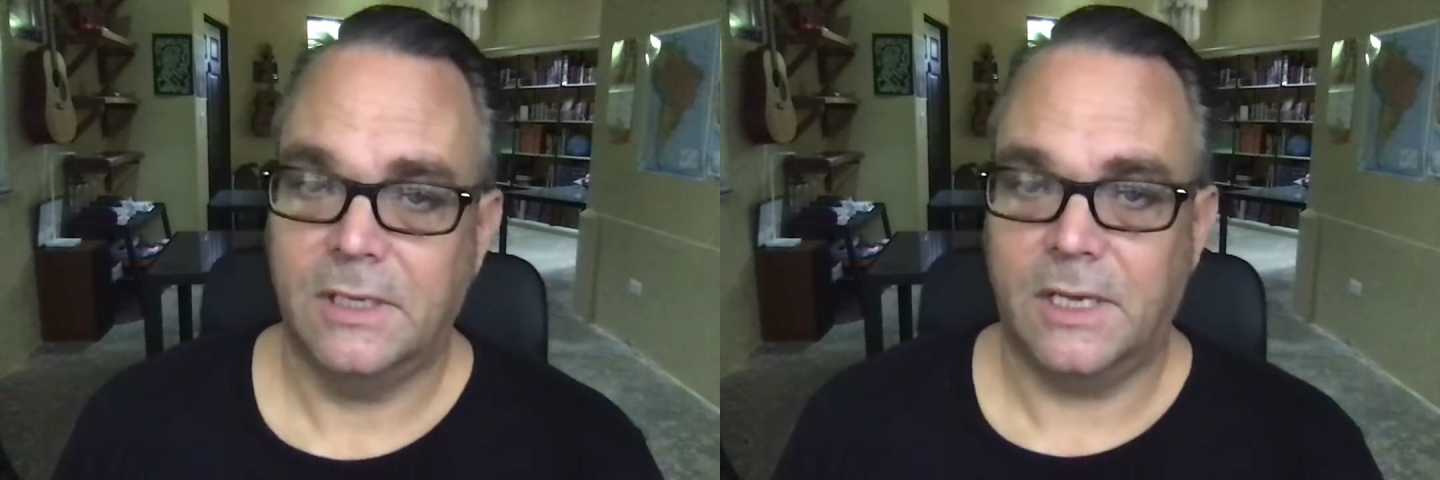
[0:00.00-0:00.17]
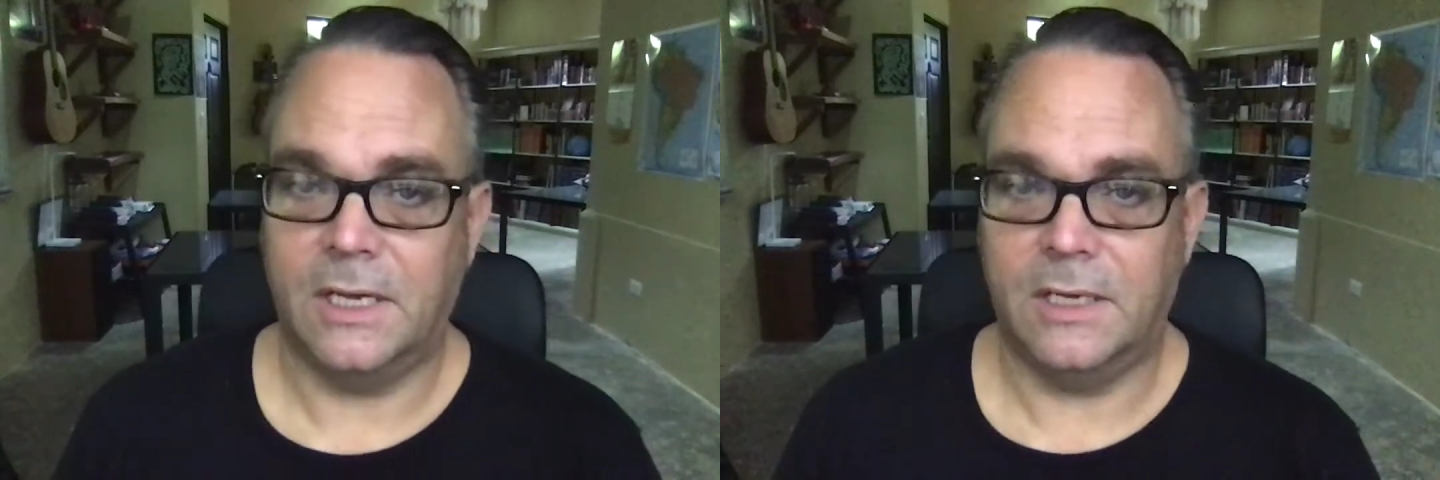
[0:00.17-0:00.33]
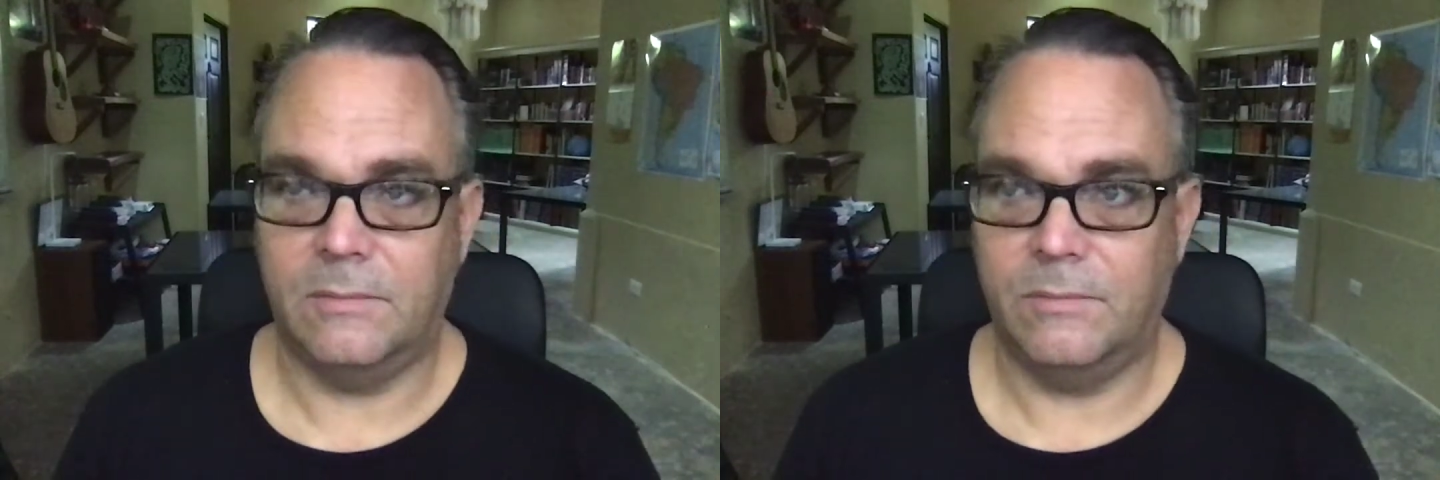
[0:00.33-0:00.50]

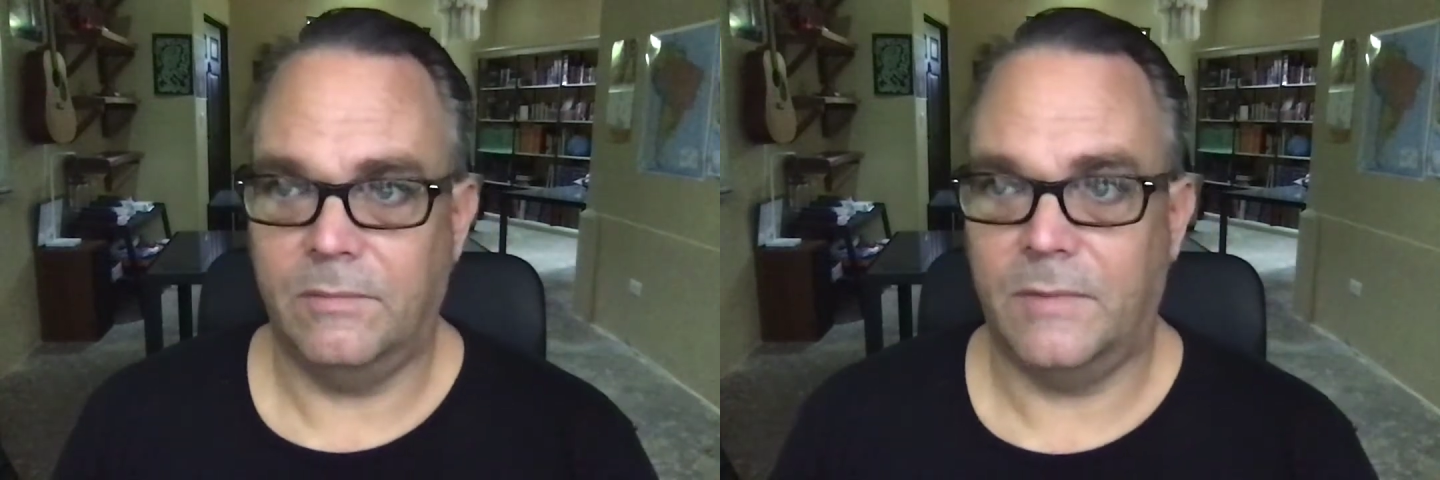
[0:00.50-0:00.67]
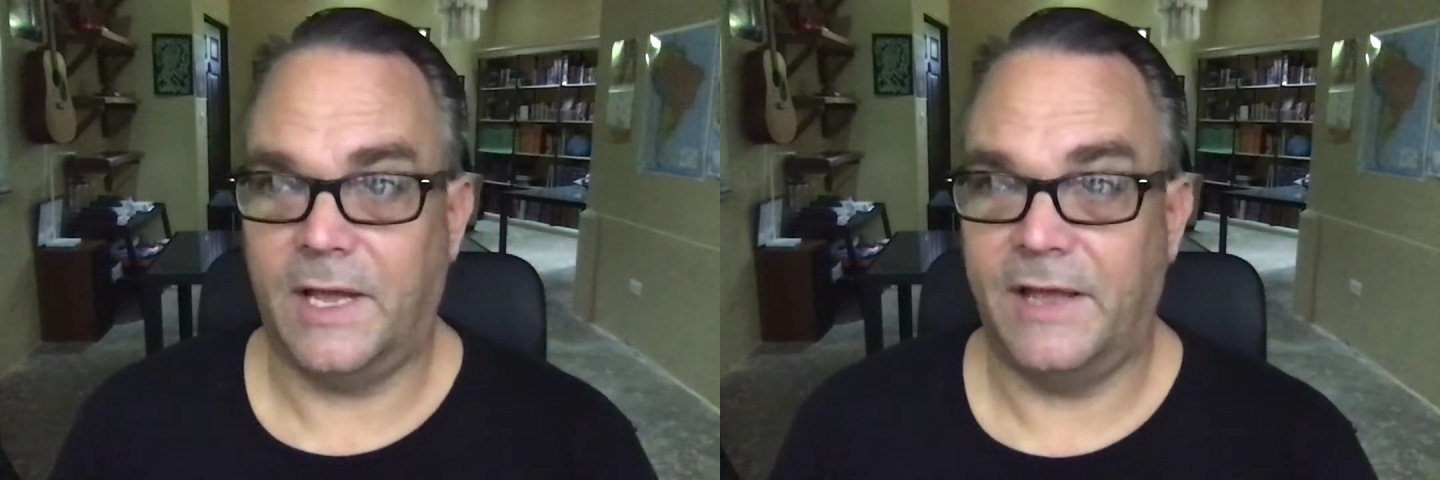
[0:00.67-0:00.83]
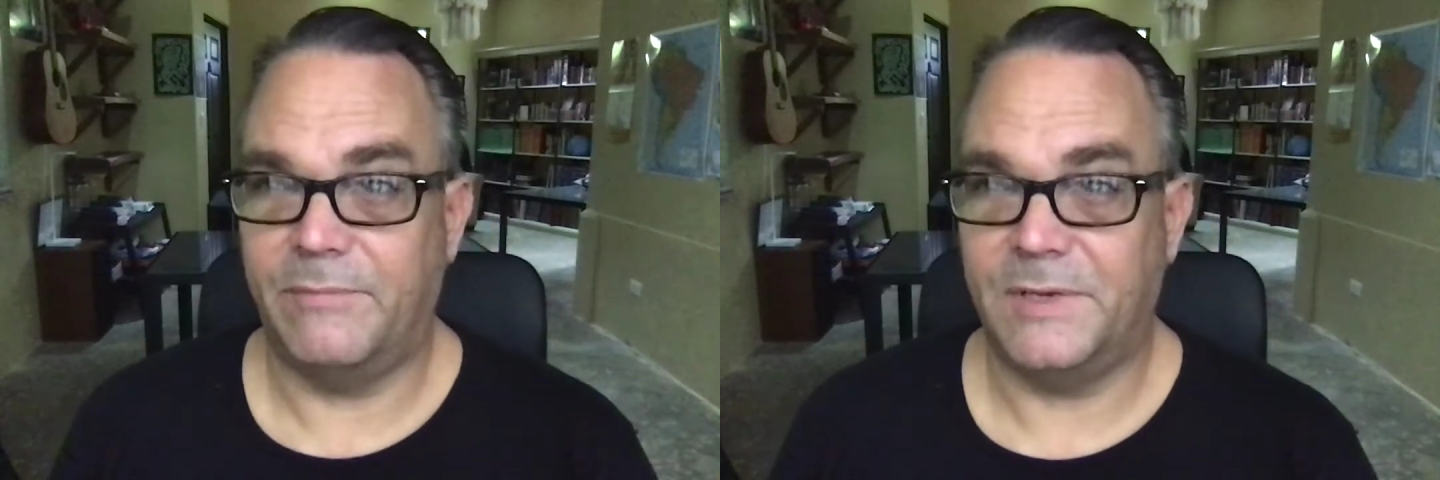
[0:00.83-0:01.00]

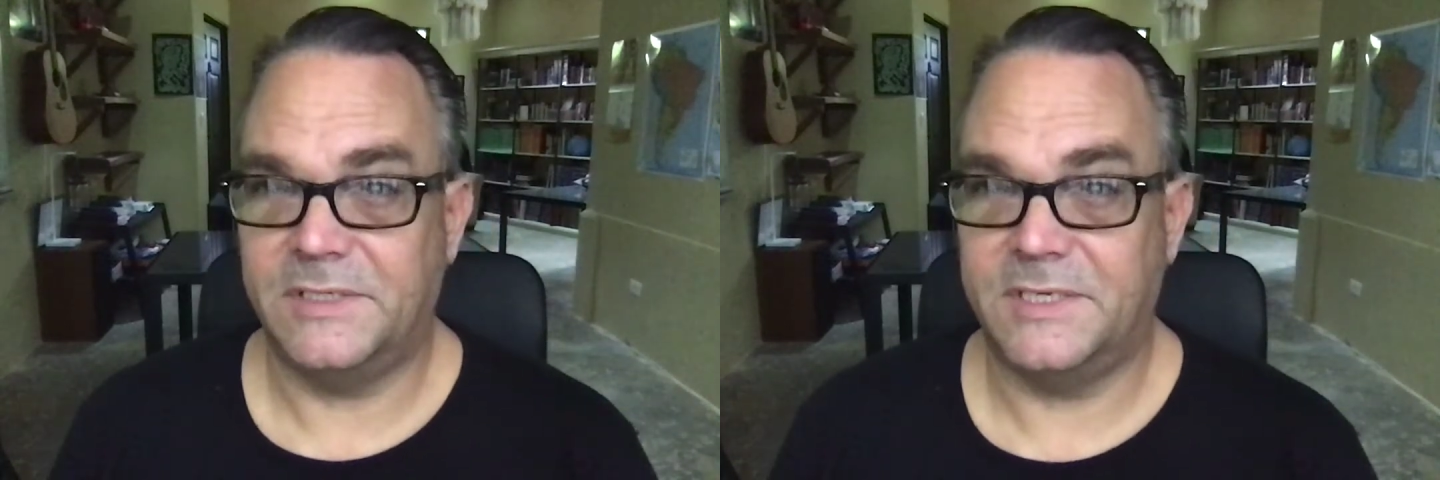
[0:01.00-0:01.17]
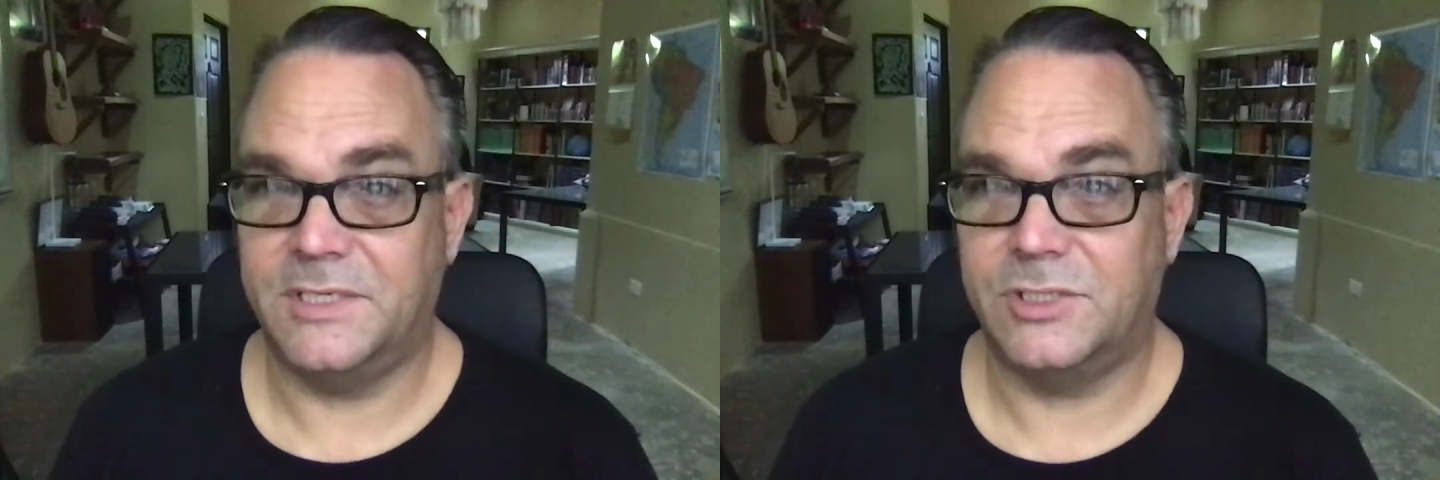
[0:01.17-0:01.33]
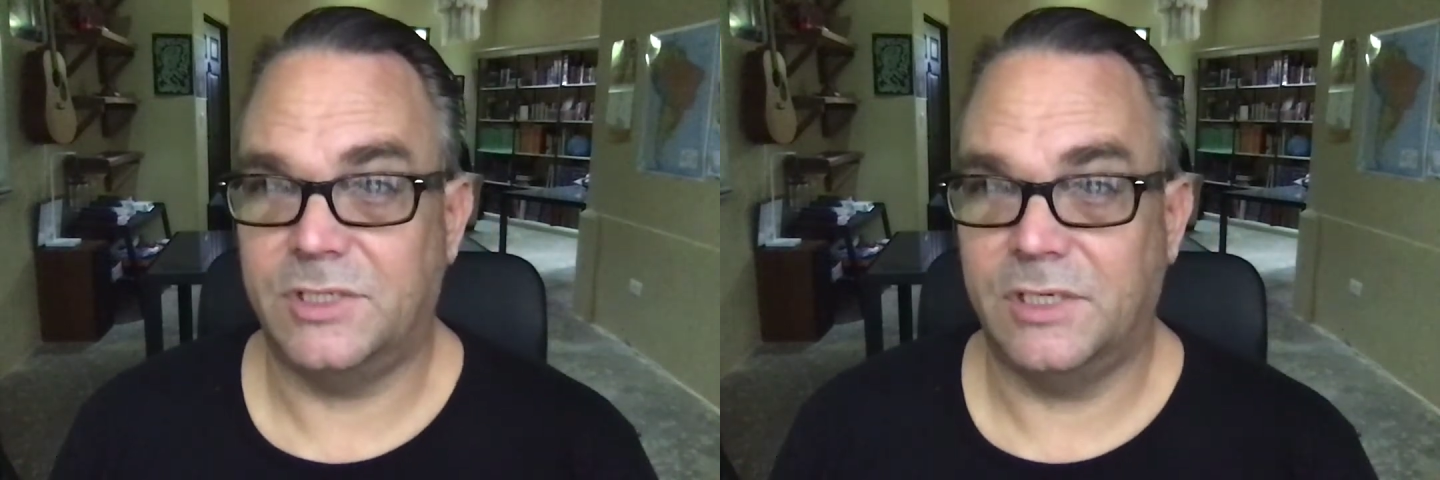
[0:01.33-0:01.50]
I have been
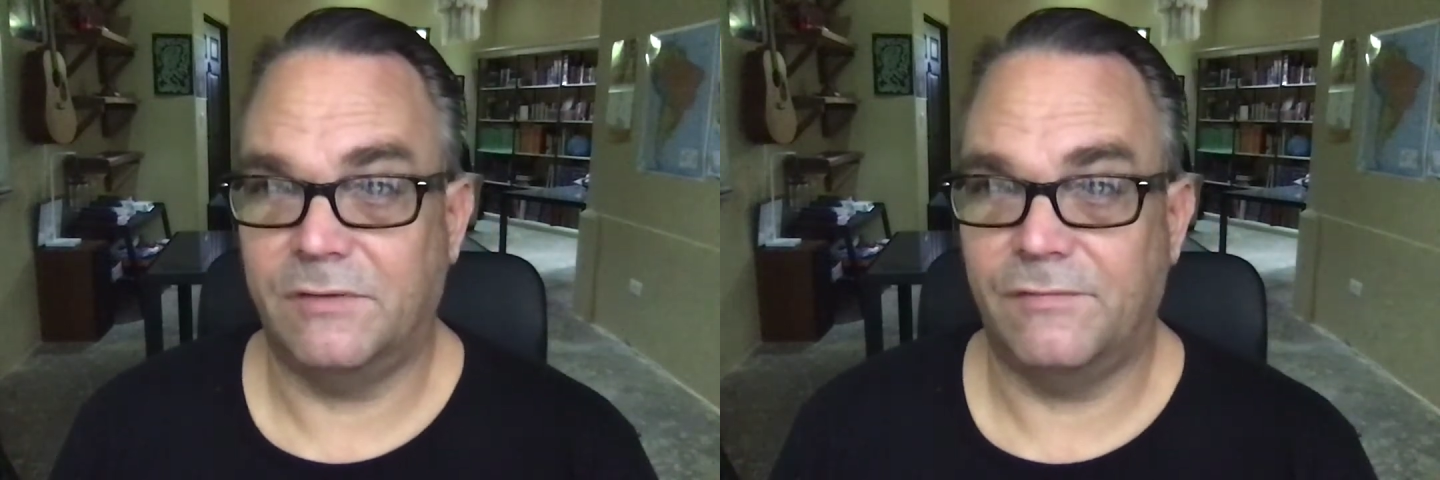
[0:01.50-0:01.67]
teaching